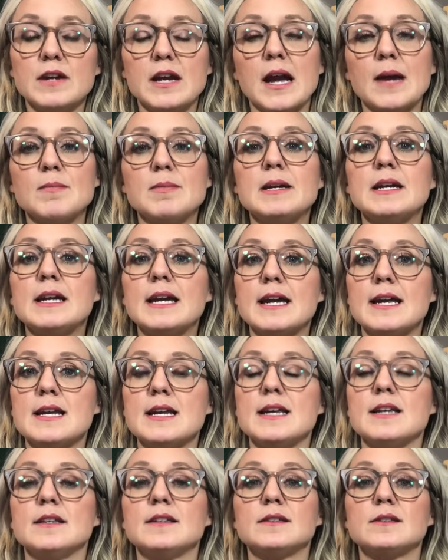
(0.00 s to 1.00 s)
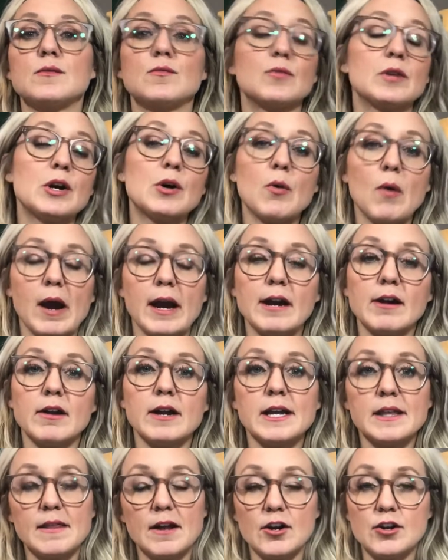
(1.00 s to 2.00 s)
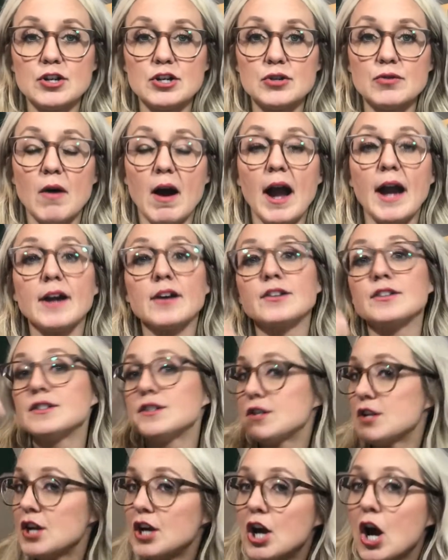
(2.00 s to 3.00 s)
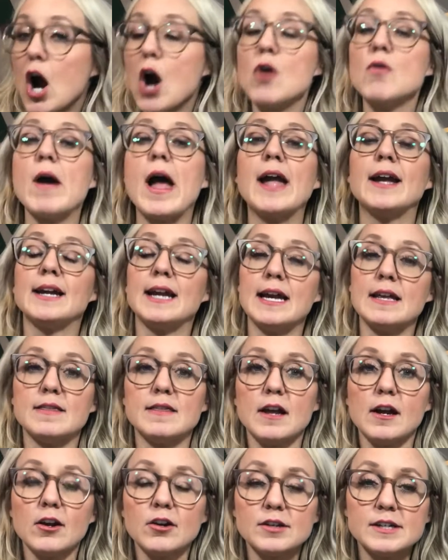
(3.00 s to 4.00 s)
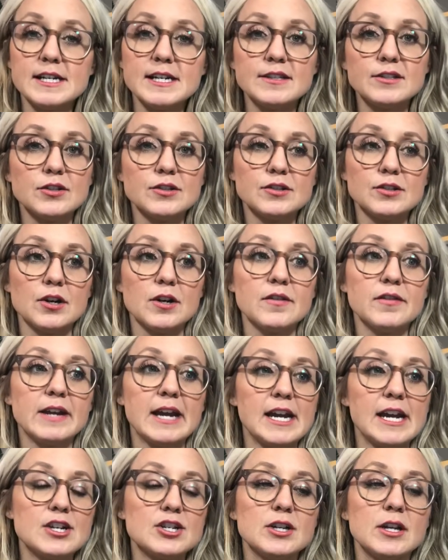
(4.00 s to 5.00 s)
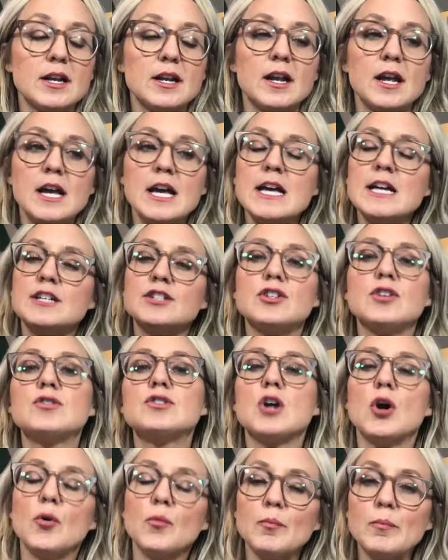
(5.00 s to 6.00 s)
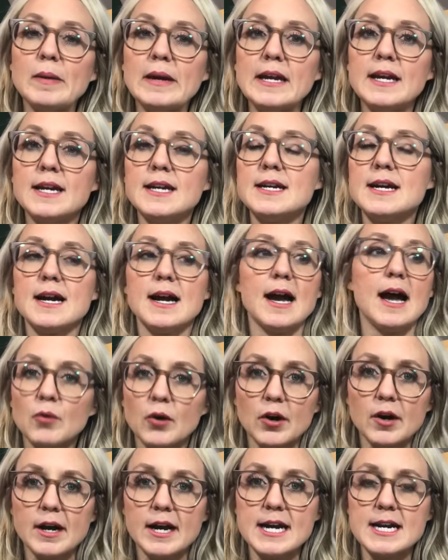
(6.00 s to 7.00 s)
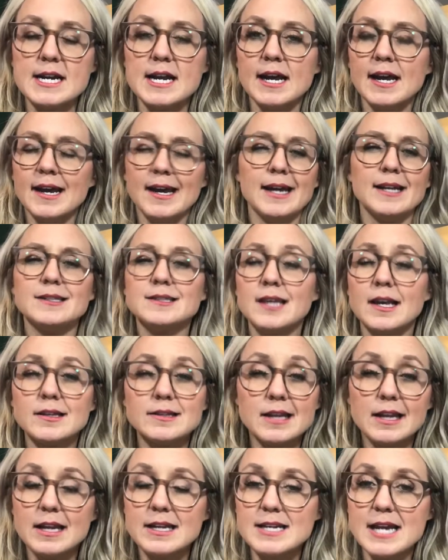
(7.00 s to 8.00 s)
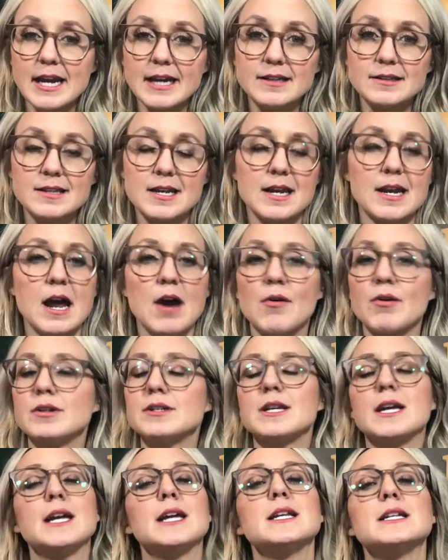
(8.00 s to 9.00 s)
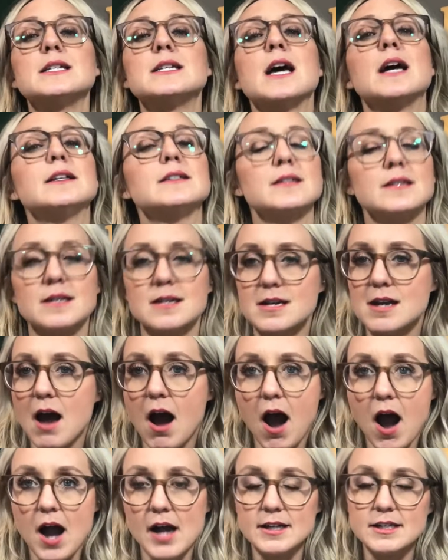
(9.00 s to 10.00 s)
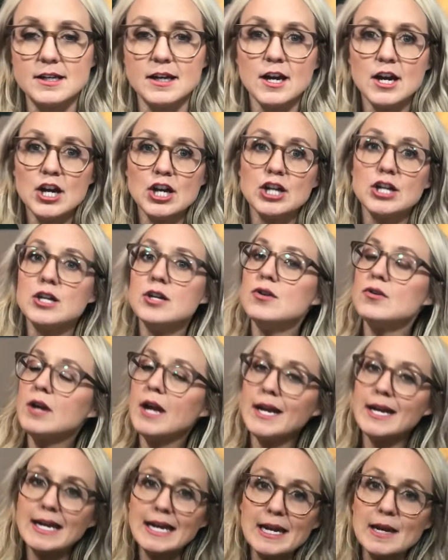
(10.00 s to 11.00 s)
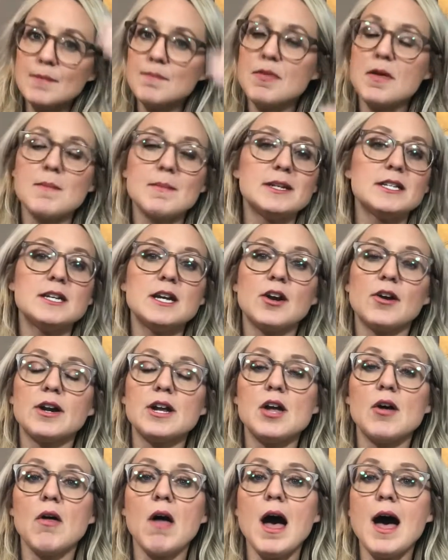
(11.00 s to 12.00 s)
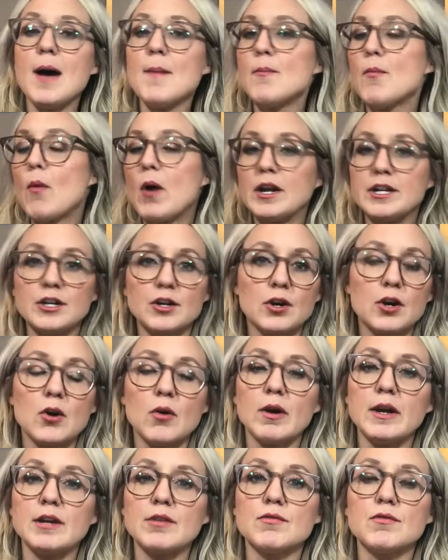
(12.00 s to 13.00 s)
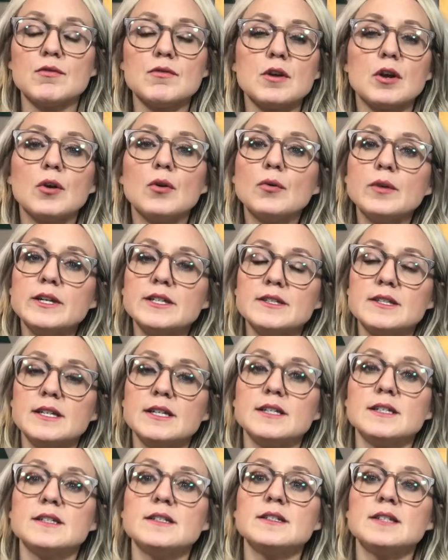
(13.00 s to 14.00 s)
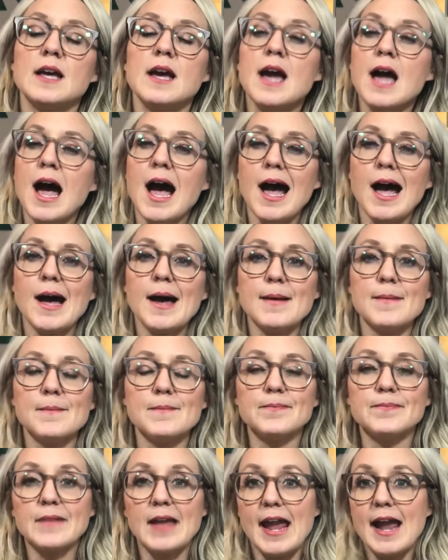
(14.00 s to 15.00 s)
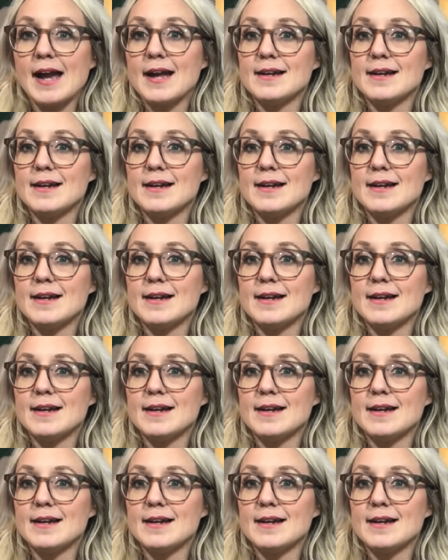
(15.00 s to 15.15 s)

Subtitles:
VIPKid is requiring their new hires to go and get their TESOL certification. So don't be worried. It says that it takes 10 hours. It does not. You can keep the material up while you're going through the quizzes, and